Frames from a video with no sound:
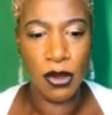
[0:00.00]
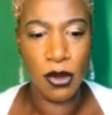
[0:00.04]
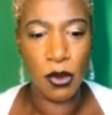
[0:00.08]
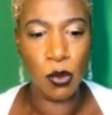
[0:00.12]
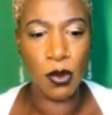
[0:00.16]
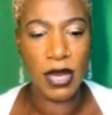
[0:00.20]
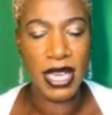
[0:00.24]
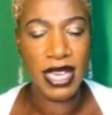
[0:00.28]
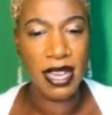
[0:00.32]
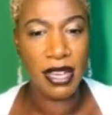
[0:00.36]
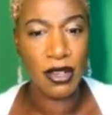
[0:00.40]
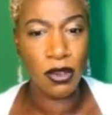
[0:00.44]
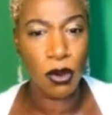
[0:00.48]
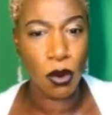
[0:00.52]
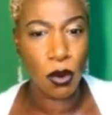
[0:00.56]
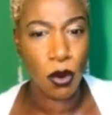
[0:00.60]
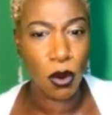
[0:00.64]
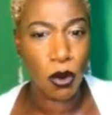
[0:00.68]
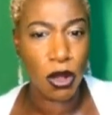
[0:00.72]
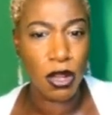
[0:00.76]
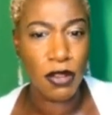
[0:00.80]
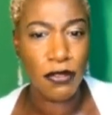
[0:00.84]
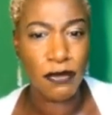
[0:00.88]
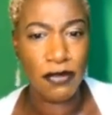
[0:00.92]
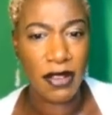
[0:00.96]
We can
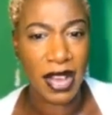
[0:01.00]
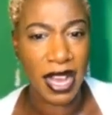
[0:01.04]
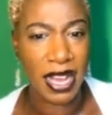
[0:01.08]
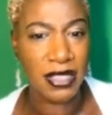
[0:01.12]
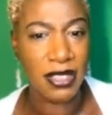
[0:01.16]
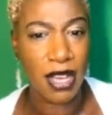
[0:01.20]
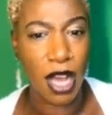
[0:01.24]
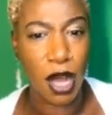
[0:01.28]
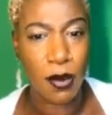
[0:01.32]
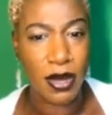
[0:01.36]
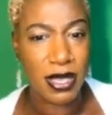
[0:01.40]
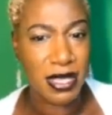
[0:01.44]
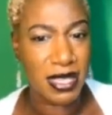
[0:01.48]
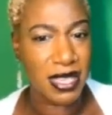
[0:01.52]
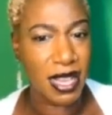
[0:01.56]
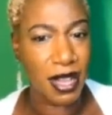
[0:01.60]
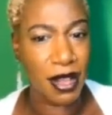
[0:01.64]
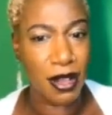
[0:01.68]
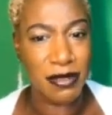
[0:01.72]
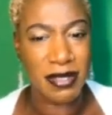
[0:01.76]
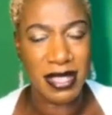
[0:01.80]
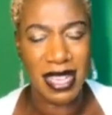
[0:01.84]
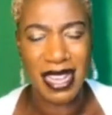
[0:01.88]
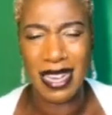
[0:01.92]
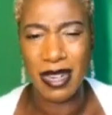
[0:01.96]
all find
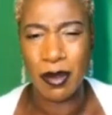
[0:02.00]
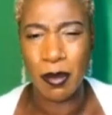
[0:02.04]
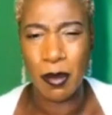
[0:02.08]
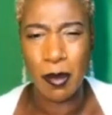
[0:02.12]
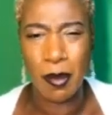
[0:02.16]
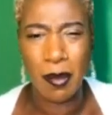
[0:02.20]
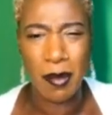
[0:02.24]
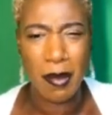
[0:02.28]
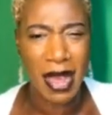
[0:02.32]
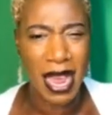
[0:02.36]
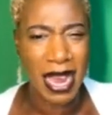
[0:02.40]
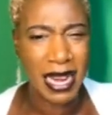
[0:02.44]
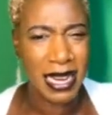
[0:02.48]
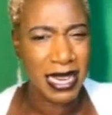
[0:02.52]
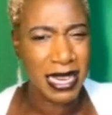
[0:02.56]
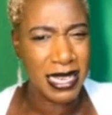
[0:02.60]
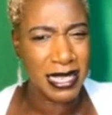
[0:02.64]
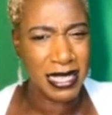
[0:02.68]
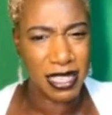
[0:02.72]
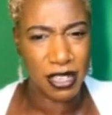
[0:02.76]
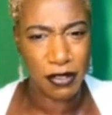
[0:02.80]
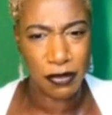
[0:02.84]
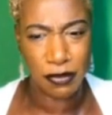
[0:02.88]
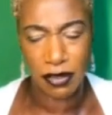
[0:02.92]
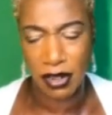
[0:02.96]
ourselves in many
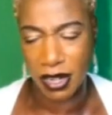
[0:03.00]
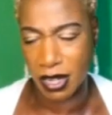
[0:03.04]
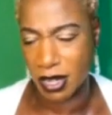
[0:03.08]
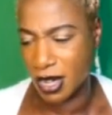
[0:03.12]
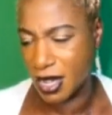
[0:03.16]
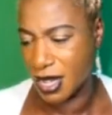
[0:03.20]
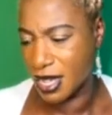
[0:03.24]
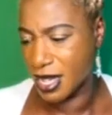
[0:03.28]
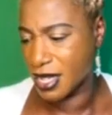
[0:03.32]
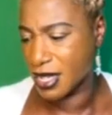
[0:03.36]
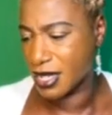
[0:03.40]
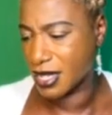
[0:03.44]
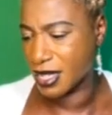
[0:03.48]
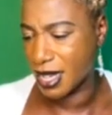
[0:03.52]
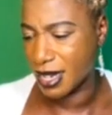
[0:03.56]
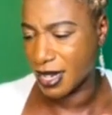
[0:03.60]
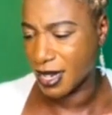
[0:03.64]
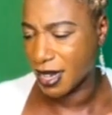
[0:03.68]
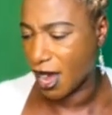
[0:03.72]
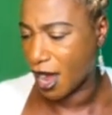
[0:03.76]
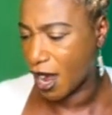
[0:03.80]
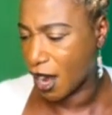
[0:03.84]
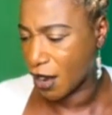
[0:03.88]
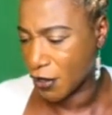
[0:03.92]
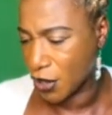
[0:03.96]
different
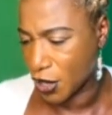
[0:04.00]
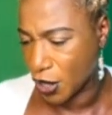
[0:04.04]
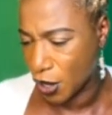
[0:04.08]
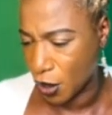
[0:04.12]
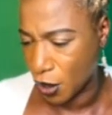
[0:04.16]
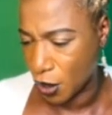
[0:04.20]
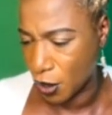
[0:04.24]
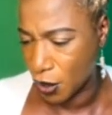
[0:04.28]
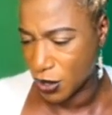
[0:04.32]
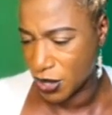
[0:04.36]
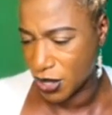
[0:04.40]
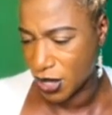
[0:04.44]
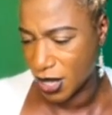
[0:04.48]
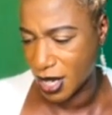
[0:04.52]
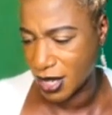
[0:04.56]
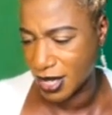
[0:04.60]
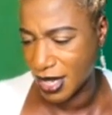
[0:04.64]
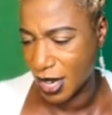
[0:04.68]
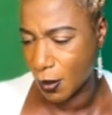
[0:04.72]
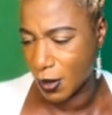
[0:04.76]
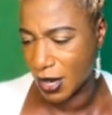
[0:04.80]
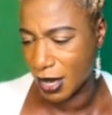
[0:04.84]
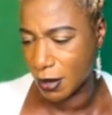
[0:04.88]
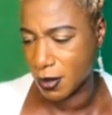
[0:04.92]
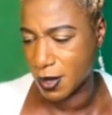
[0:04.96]
scenarios. You
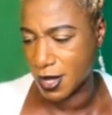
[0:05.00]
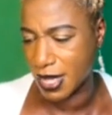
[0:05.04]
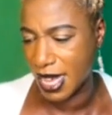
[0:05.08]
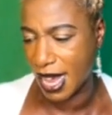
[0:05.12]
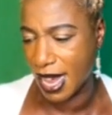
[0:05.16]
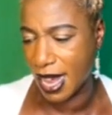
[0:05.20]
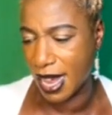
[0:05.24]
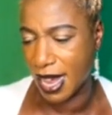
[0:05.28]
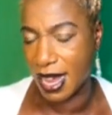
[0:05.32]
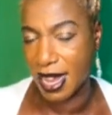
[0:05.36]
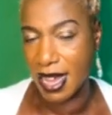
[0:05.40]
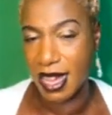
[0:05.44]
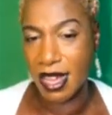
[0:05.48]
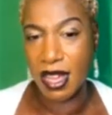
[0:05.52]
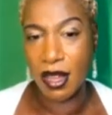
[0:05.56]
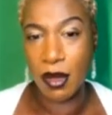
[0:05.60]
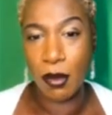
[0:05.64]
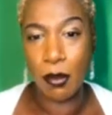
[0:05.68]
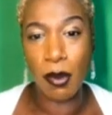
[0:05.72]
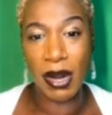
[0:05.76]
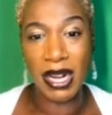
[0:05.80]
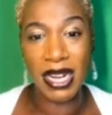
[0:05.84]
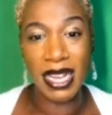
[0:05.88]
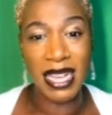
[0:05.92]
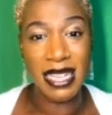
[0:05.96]
understand what I'm saying?
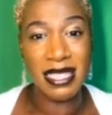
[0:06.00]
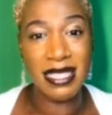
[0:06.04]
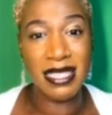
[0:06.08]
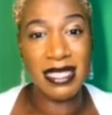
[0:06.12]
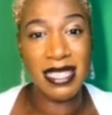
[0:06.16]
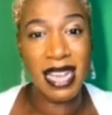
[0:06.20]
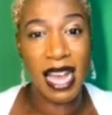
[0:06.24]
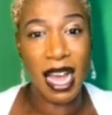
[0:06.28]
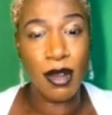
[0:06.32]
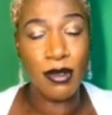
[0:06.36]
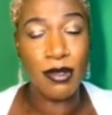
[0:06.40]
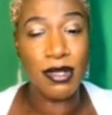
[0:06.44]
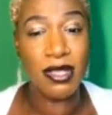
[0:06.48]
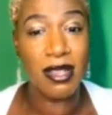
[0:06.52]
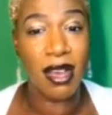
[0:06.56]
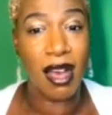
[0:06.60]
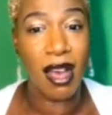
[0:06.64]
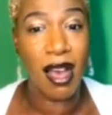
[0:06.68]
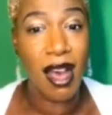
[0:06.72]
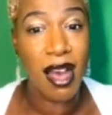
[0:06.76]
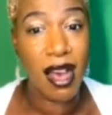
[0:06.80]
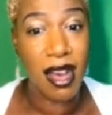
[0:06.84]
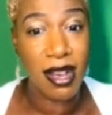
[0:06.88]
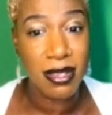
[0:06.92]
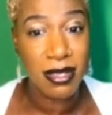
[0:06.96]
But it is down to
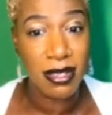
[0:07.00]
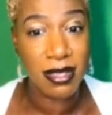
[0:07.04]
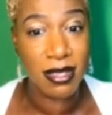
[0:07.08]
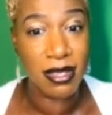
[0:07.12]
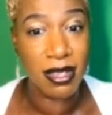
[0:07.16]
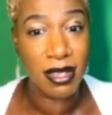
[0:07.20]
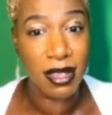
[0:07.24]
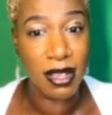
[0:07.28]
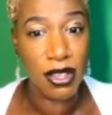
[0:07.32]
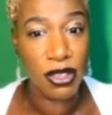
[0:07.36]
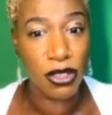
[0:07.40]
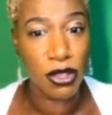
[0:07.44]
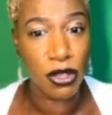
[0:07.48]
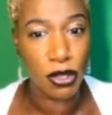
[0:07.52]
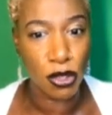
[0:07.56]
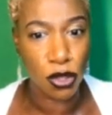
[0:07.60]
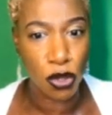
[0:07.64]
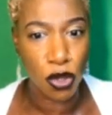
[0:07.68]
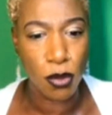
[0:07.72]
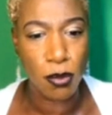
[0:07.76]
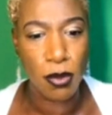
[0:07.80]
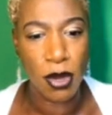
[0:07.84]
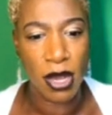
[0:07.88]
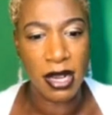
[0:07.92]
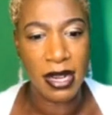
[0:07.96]
us, the
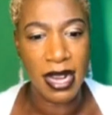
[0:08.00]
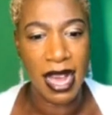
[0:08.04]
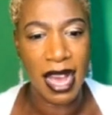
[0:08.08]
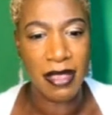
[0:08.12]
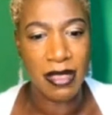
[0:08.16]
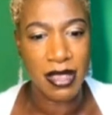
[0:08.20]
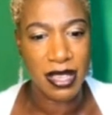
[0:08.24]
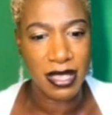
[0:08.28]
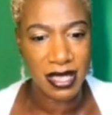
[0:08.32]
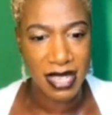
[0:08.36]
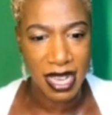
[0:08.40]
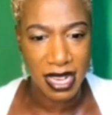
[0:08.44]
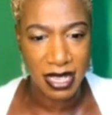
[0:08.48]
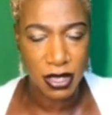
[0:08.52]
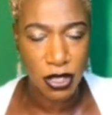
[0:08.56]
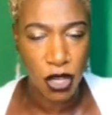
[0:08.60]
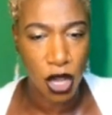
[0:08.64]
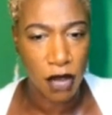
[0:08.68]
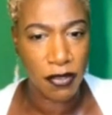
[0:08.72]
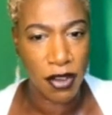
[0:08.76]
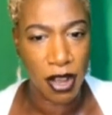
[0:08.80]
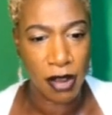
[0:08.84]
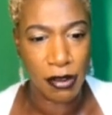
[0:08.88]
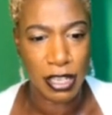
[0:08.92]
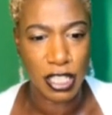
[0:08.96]
human, at the center
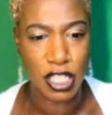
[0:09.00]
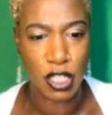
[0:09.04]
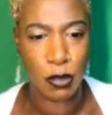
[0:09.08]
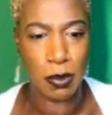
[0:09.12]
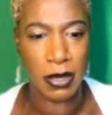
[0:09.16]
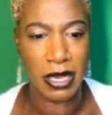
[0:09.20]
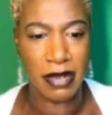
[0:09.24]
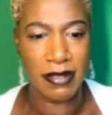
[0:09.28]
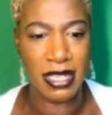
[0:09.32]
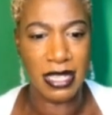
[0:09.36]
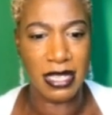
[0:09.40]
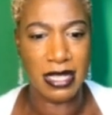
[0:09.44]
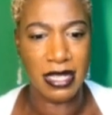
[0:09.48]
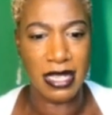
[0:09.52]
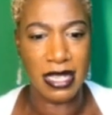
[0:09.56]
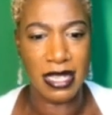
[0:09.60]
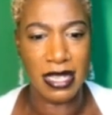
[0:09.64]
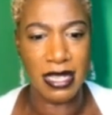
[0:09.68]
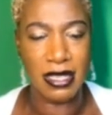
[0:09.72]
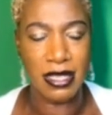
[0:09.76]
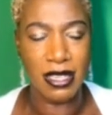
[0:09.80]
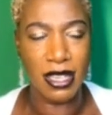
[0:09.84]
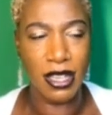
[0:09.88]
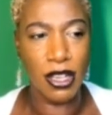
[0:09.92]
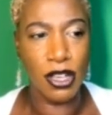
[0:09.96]
of our
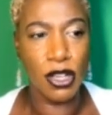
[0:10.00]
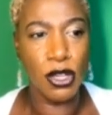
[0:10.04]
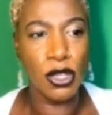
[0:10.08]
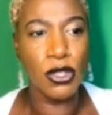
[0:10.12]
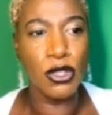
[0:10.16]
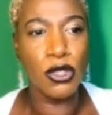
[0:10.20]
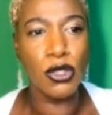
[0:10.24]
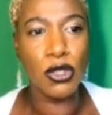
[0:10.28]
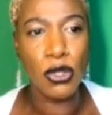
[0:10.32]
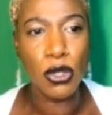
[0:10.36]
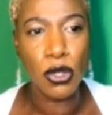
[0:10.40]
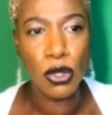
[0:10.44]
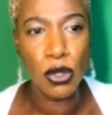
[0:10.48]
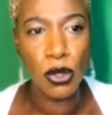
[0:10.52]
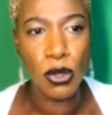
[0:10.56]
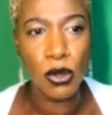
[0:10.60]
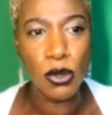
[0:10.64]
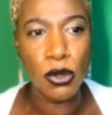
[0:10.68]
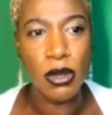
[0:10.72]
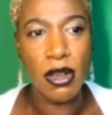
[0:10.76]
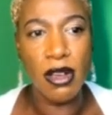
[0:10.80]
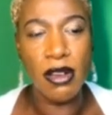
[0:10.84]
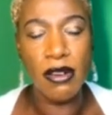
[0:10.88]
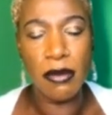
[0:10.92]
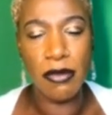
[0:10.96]
experiences
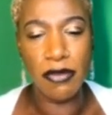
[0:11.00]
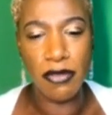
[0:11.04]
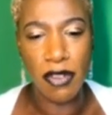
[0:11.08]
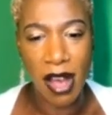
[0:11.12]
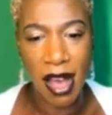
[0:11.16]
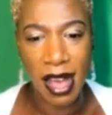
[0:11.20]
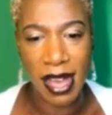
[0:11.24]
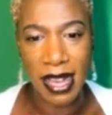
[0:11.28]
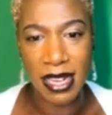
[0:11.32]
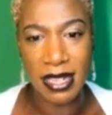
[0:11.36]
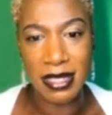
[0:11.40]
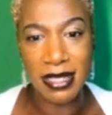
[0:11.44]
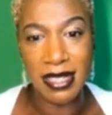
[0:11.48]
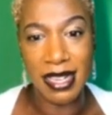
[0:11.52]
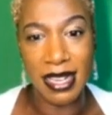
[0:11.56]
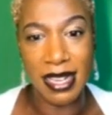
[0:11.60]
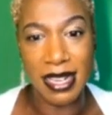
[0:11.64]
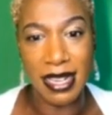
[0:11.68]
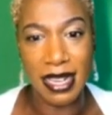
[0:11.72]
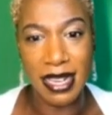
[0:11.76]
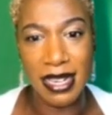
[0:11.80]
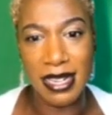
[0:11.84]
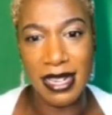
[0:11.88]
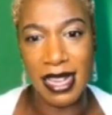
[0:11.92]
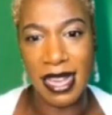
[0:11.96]
to find
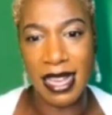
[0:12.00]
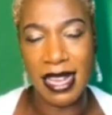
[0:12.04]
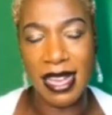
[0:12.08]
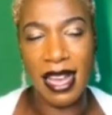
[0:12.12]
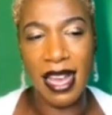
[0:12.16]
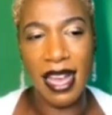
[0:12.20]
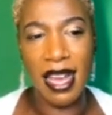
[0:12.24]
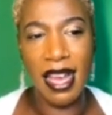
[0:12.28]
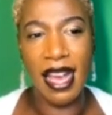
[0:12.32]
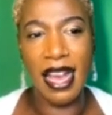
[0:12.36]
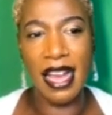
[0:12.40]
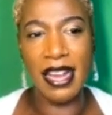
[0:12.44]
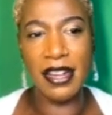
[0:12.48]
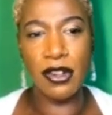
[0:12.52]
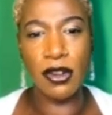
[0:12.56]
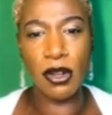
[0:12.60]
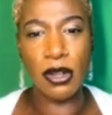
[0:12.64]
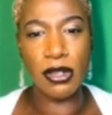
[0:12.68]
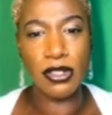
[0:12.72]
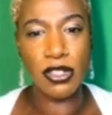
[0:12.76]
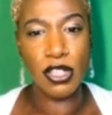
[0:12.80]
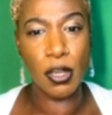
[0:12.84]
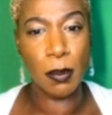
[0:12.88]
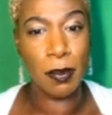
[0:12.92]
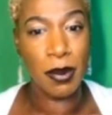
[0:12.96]
healing and
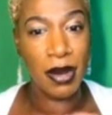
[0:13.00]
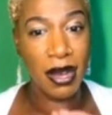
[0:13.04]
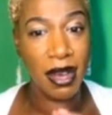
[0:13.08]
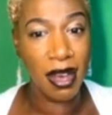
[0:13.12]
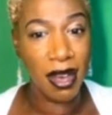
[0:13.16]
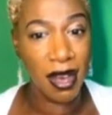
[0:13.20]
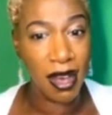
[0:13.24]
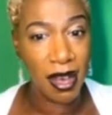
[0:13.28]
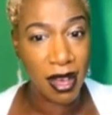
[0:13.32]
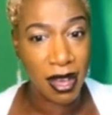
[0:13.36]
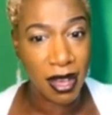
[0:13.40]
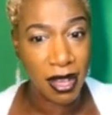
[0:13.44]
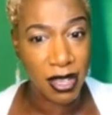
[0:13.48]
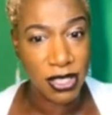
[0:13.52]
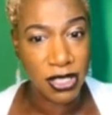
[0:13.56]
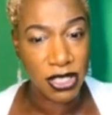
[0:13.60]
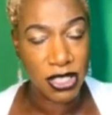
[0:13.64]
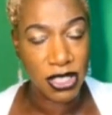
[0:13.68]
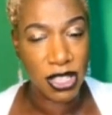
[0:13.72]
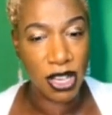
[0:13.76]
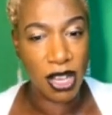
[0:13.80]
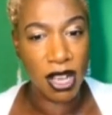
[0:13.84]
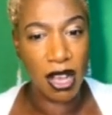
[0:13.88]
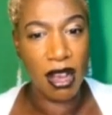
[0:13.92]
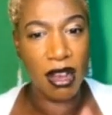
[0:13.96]
not to
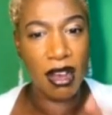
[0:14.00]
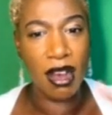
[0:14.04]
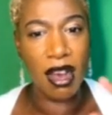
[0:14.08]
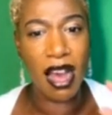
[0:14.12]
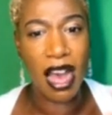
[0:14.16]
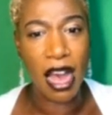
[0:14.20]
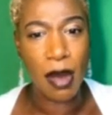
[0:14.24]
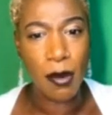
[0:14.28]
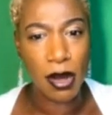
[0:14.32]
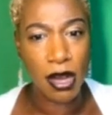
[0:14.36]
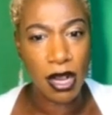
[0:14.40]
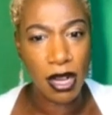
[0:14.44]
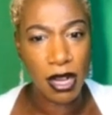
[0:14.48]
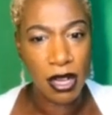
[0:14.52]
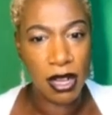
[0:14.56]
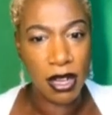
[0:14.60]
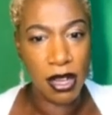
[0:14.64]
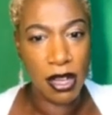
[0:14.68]
purge our